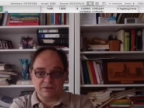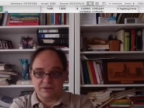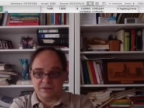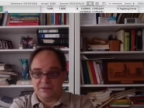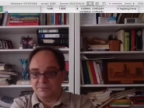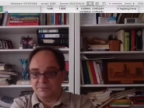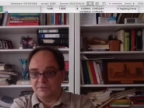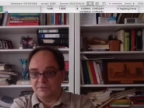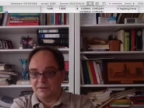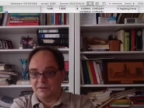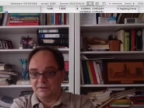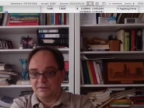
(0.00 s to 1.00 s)
they had been
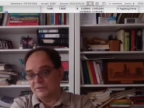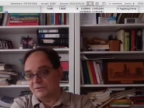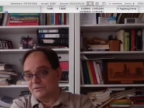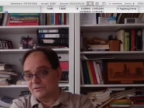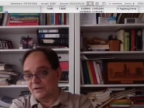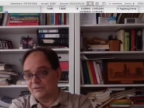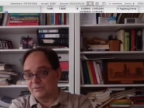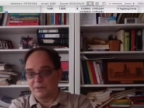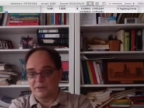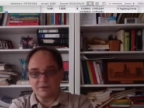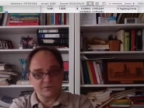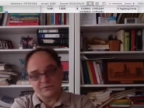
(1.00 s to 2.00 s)
there, they didn't change
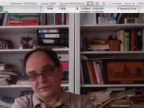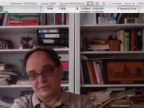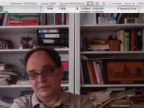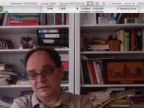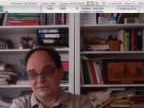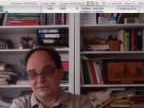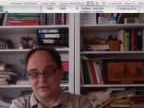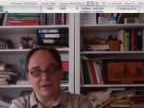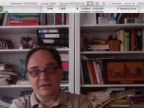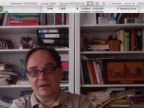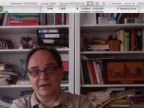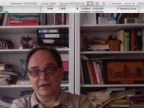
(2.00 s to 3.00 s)
much, so they stay
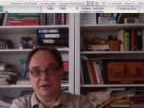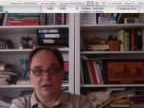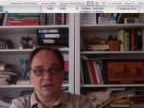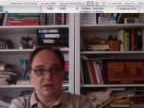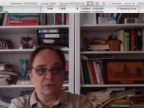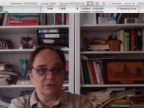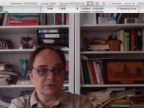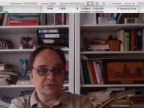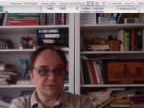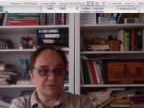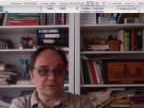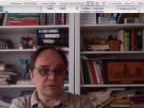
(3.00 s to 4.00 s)
there, which
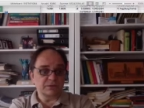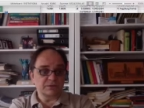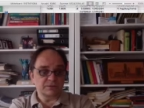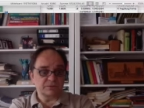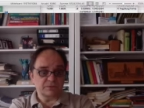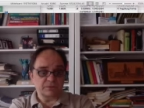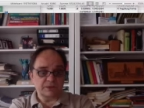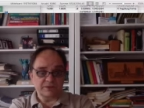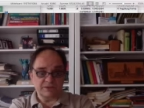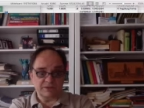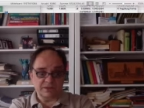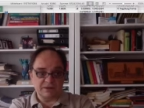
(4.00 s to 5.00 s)
is not quite the
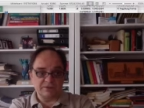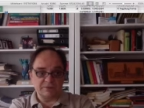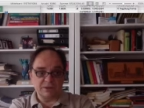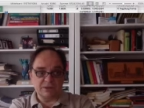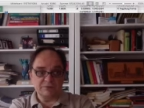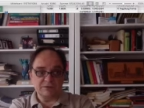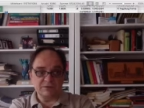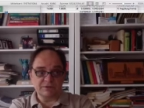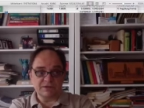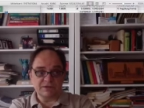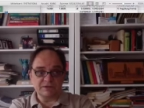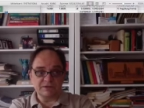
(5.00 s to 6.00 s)
case. We have the
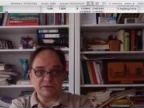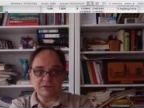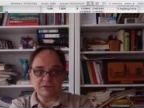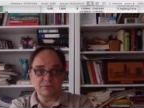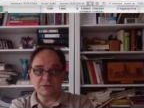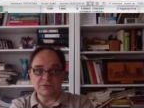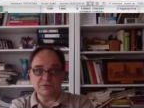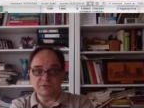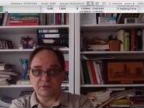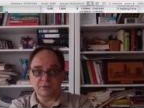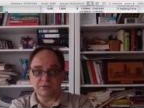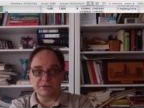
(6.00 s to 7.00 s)
second year, which is
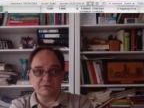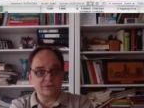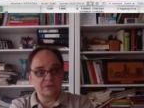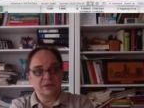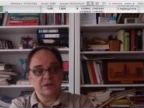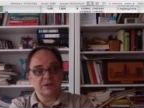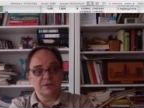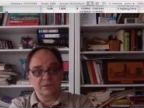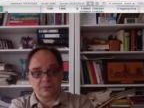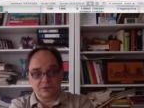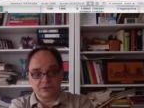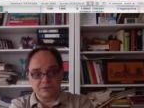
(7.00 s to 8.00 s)
always the
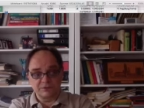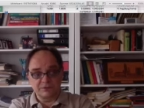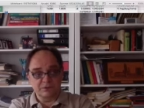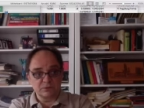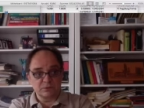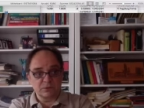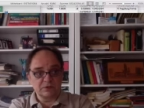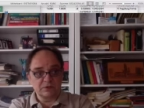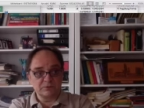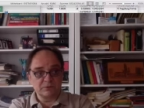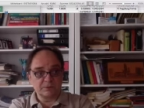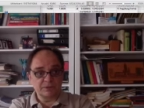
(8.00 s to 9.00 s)
more difficult one
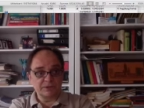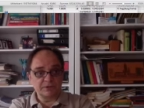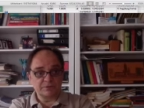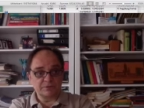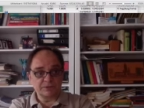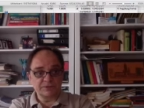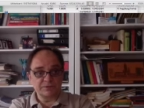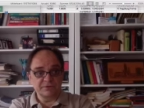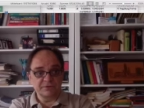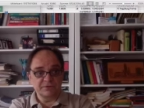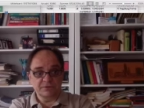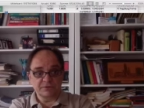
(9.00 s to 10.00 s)
for plenty of reasons,
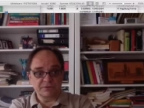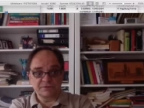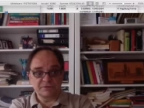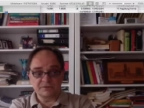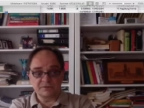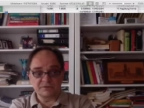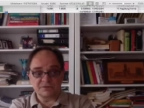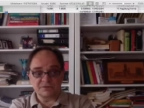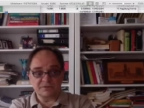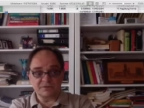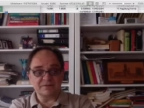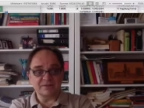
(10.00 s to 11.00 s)
so it's not just
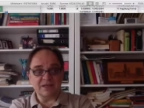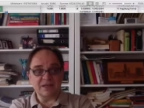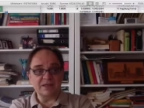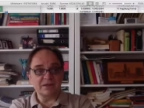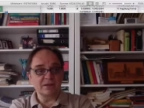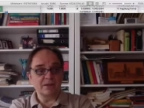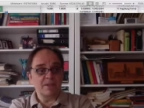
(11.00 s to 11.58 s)
the same,